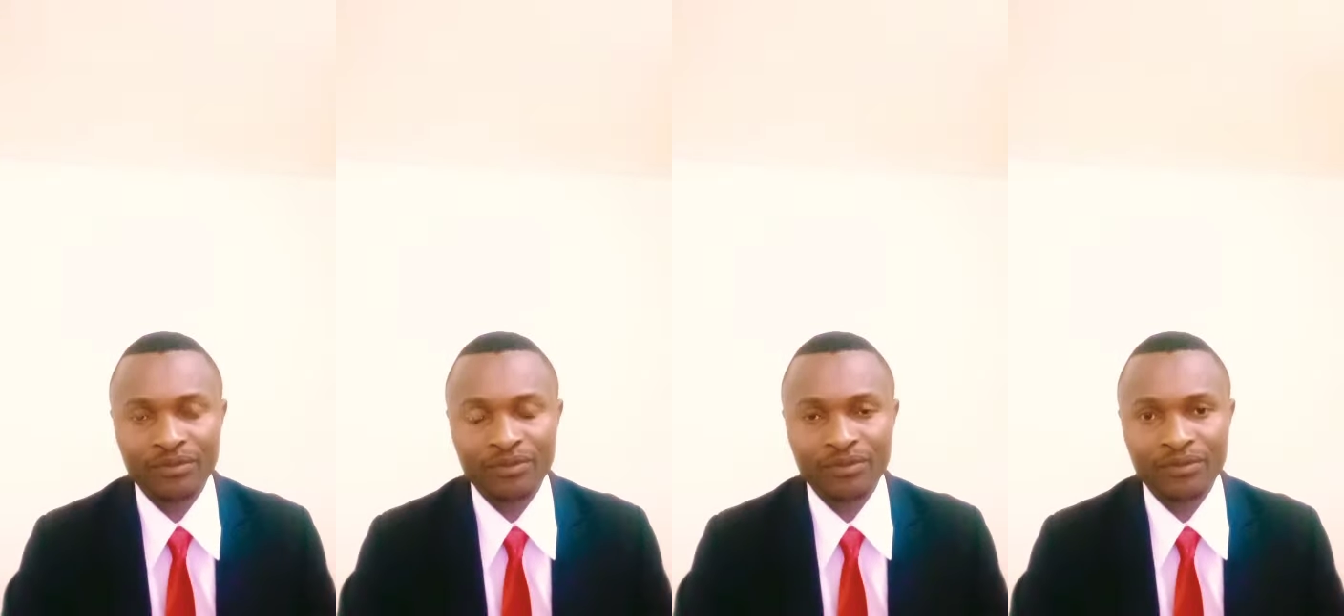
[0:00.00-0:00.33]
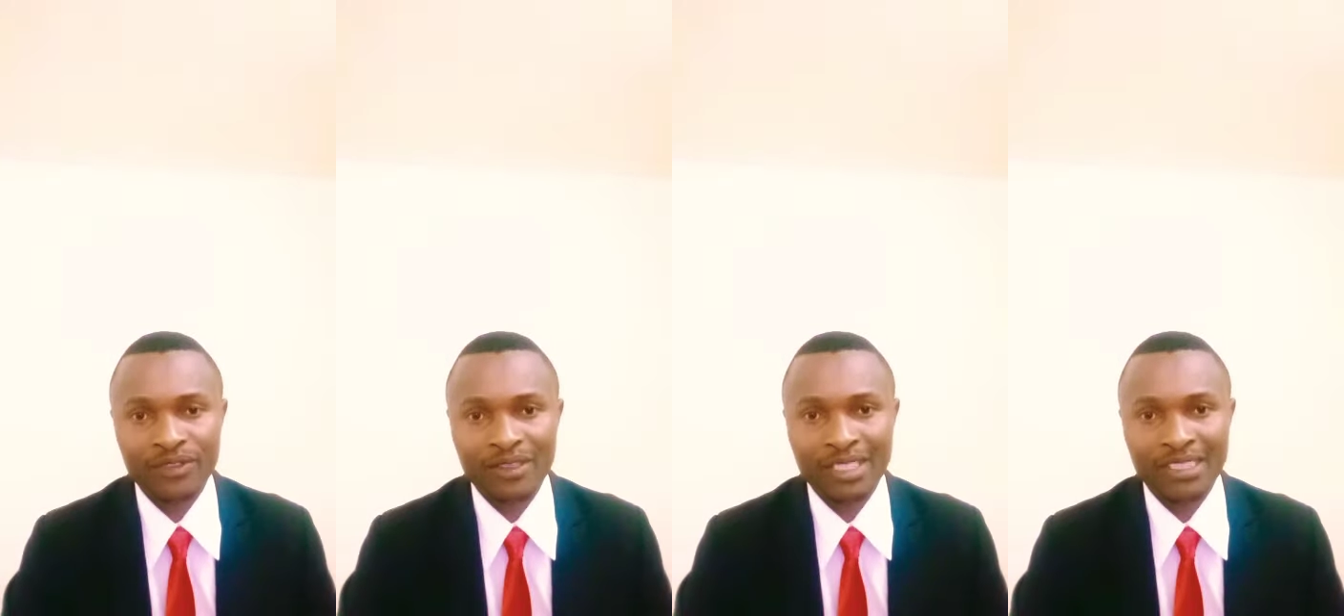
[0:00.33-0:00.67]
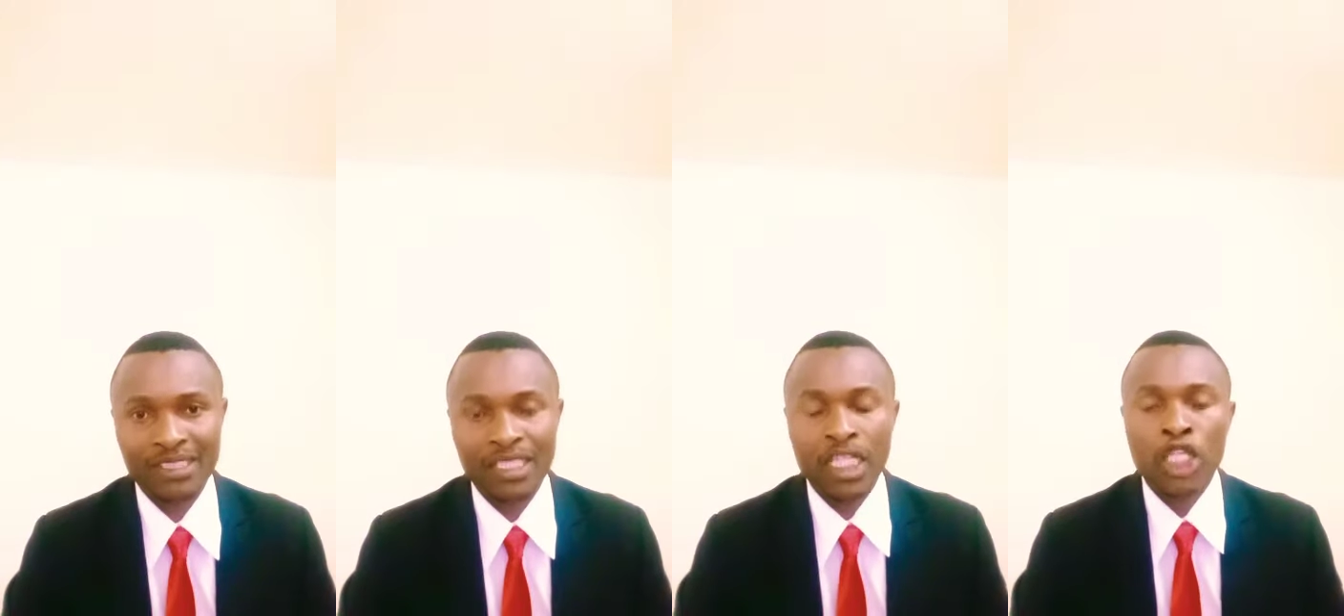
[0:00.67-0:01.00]
Alright,
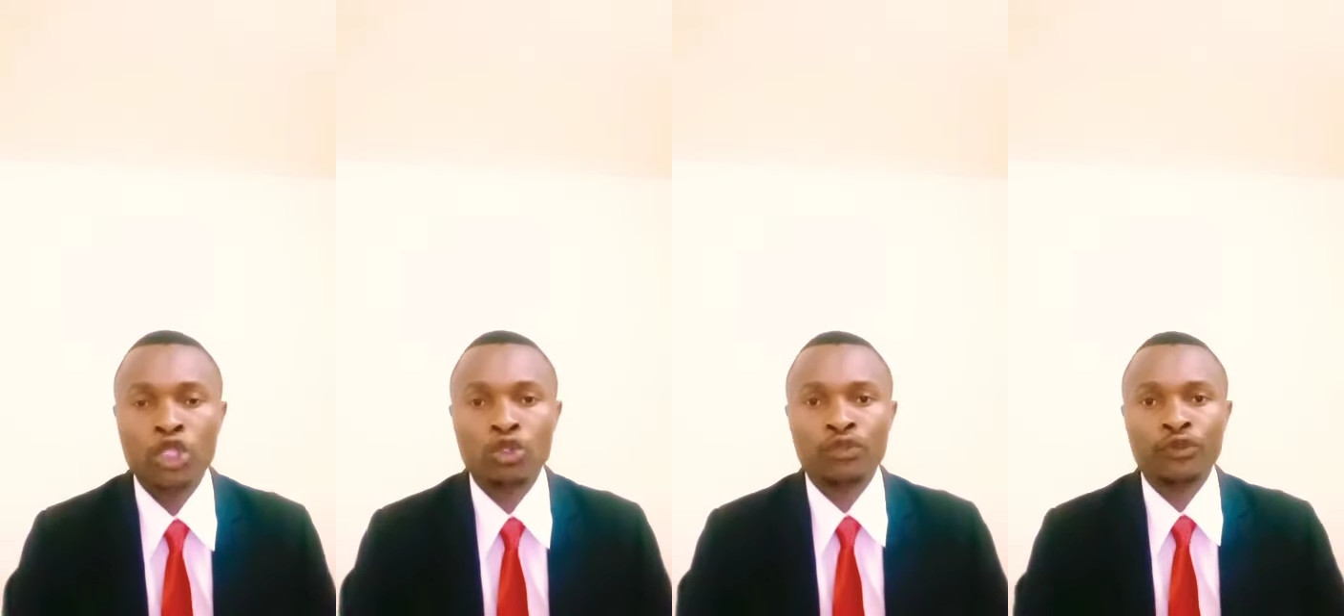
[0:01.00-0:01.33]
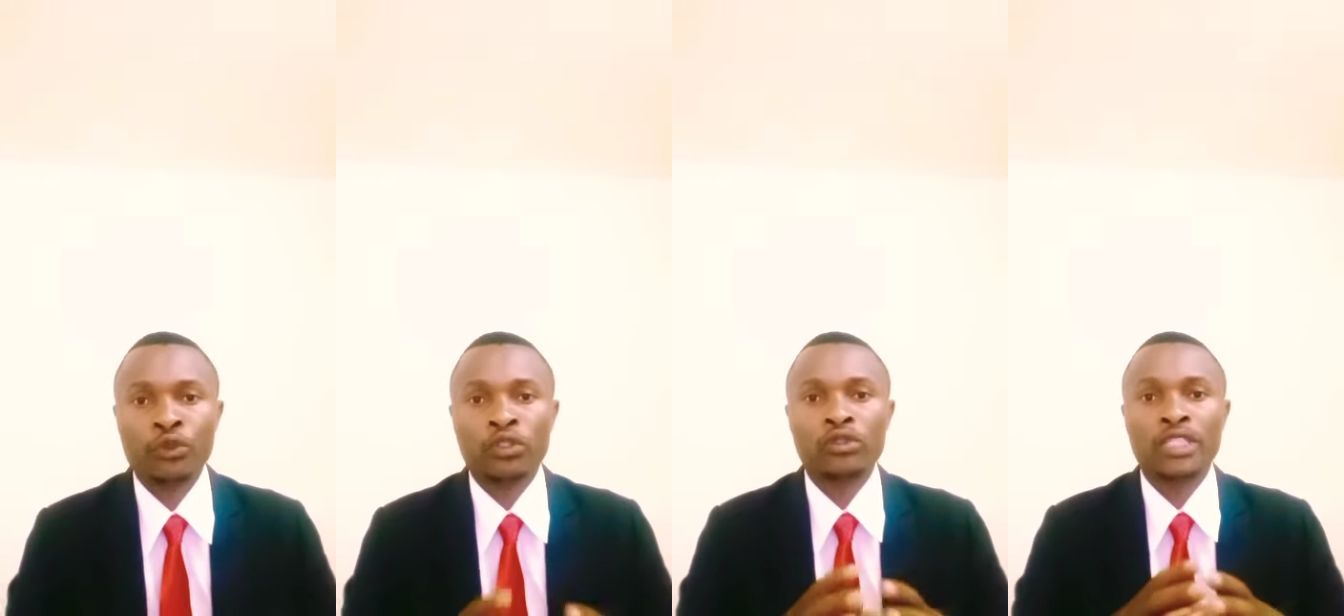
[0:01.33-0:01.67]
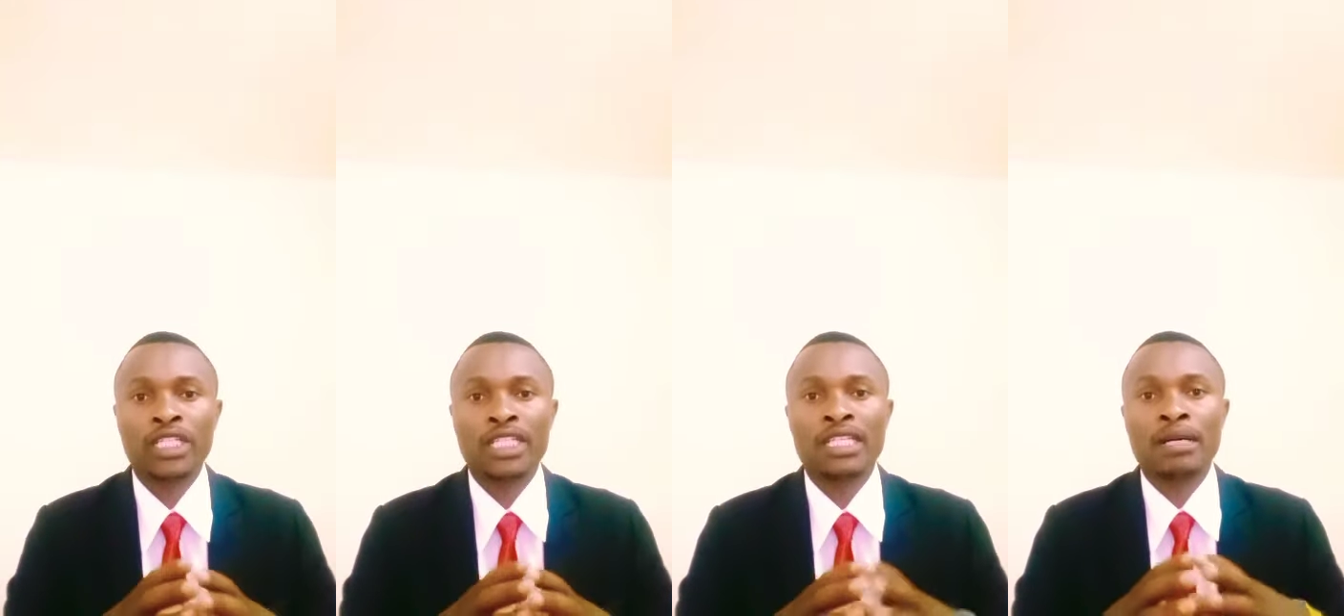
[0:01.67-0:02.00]
so if you want to
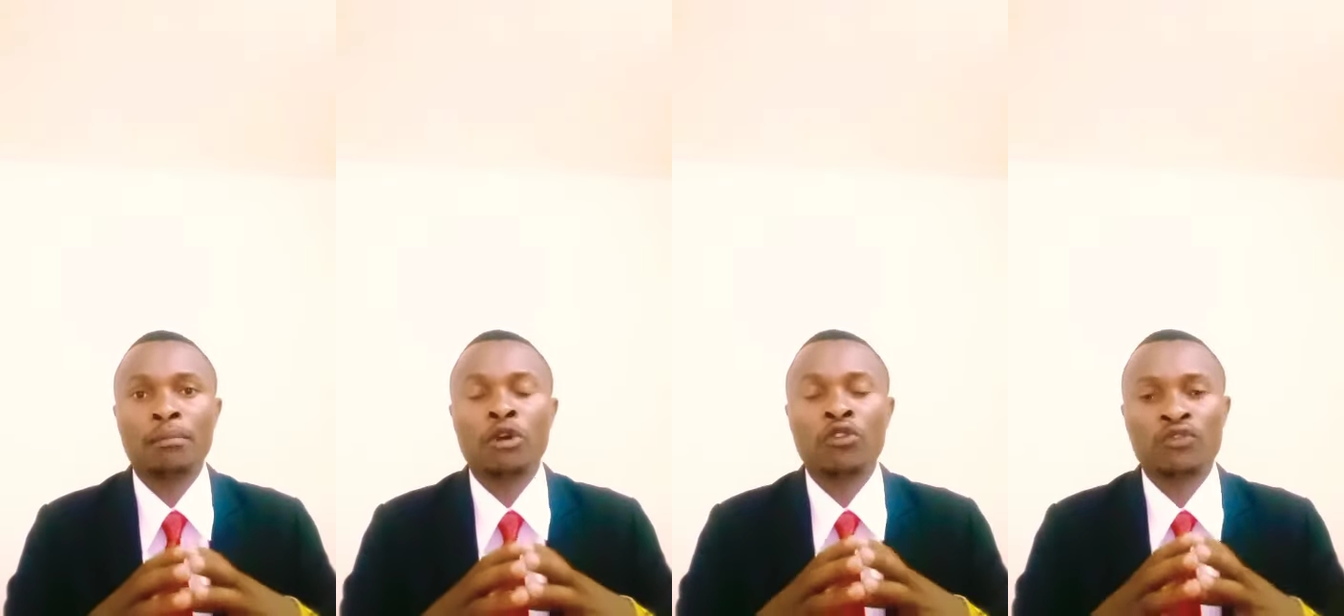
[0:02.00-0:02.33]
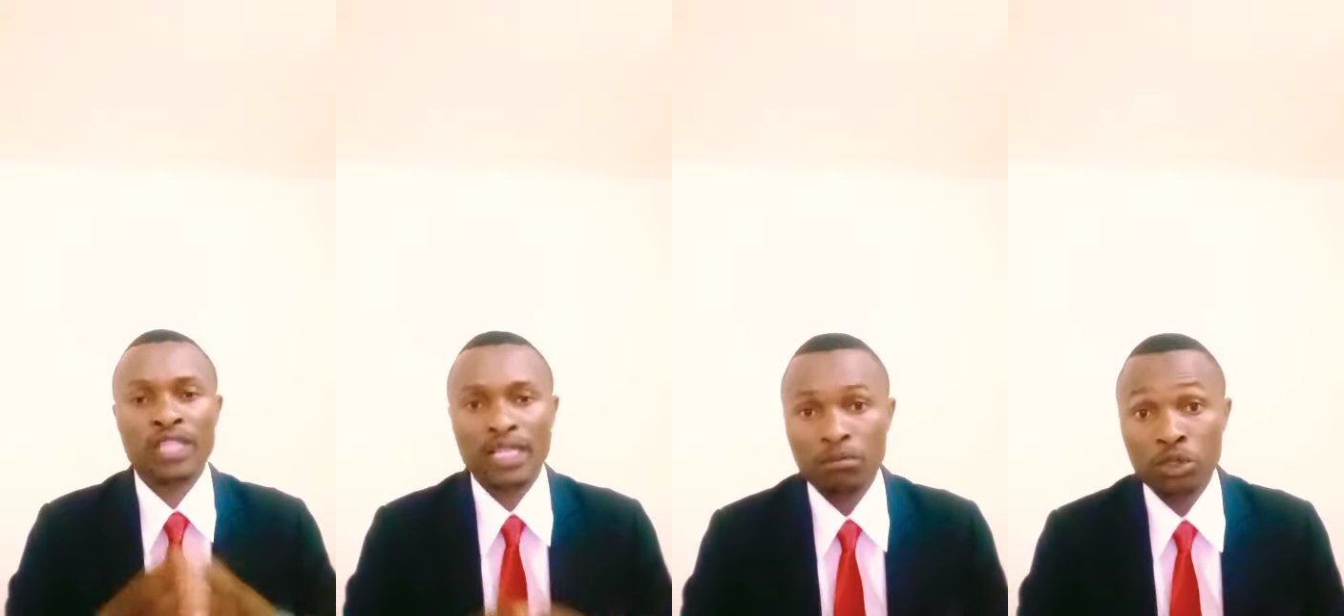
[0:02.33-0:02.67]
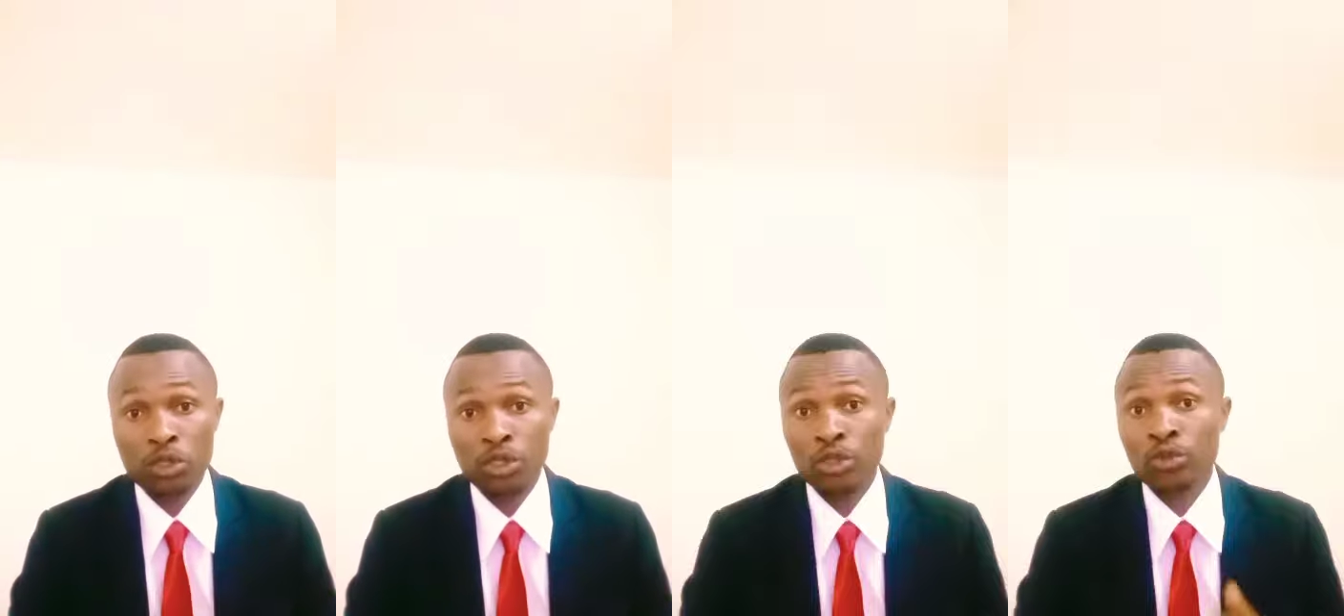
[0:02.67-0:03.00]
get the number of
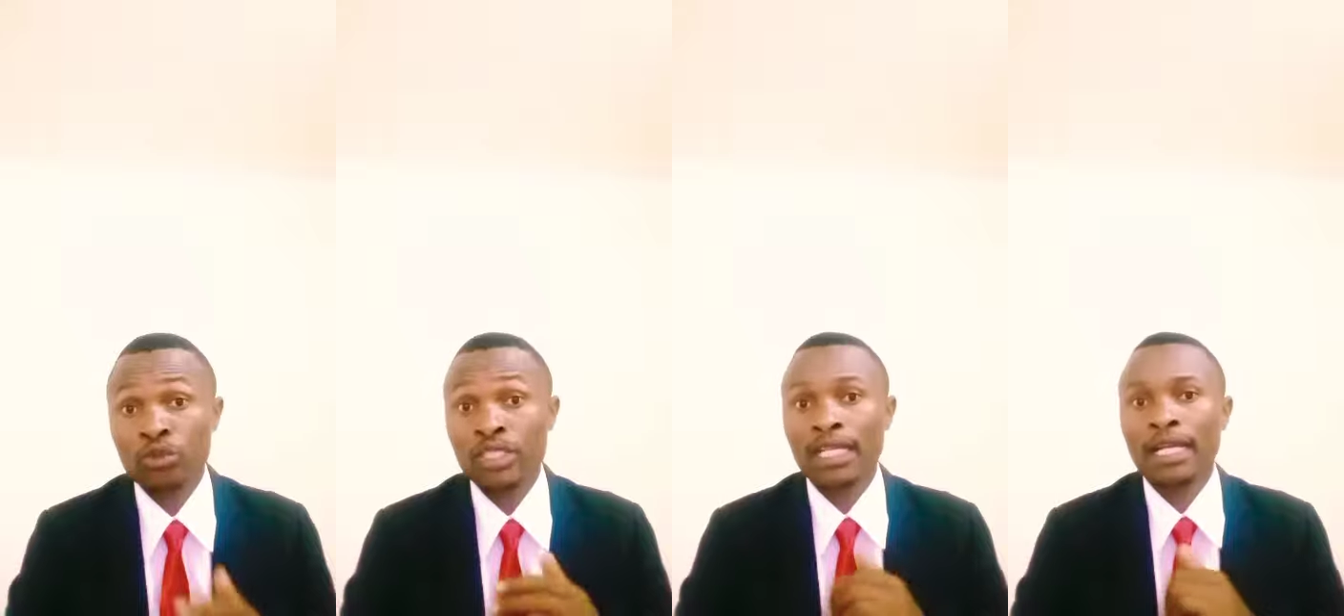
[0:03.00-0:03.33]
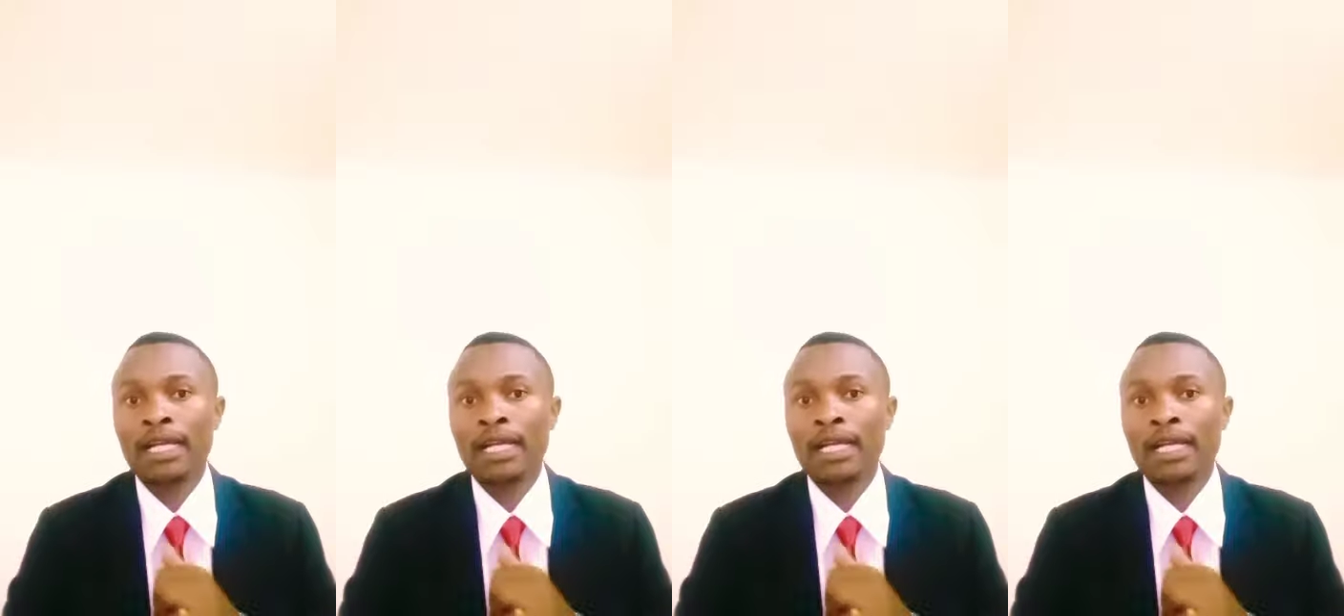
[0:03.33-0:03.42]
terms, you take,